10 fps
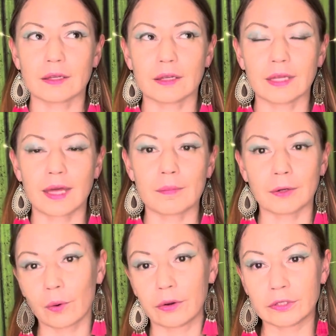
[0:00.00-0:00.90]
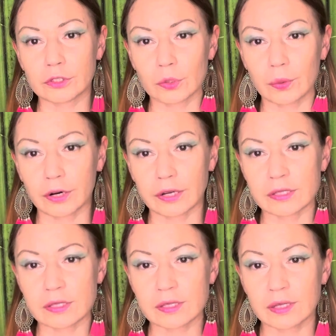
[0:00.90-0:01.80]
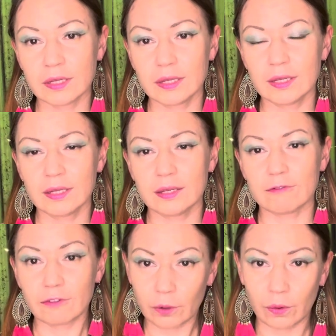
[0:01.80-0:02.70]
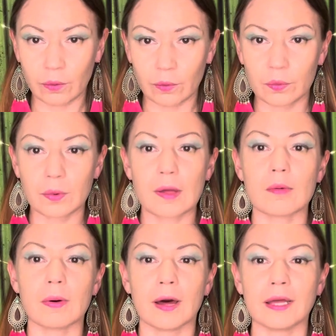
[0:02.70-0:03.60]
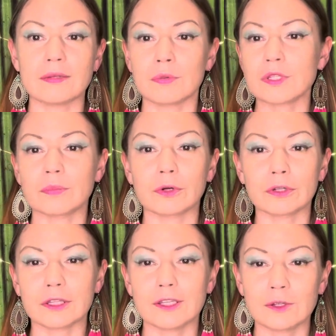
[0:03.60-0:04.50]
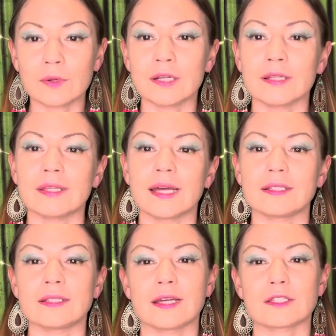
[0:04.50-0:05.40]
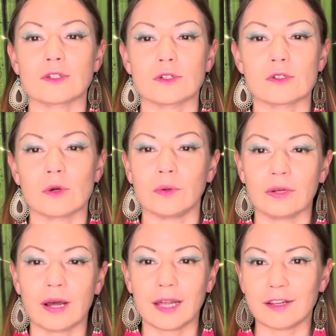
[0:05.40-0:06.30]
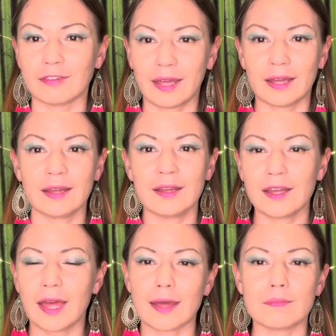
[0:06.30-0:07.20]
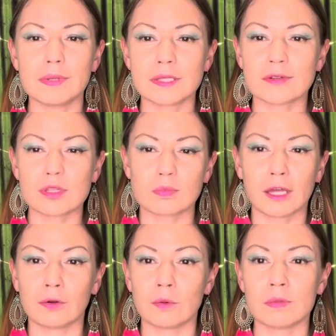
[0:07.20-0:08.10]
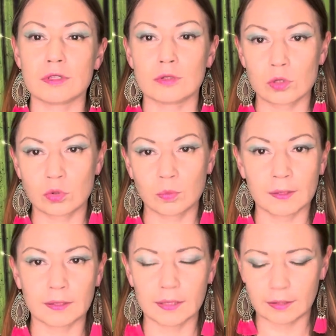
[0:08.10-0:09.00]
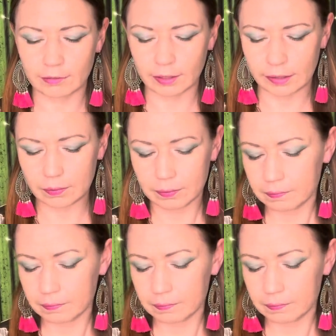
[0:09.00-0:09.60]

Capricorn, Taurus, Virgo. But most importantly, you are in that industrial zone, kind of like a businessman or businesswoman kind of vibe.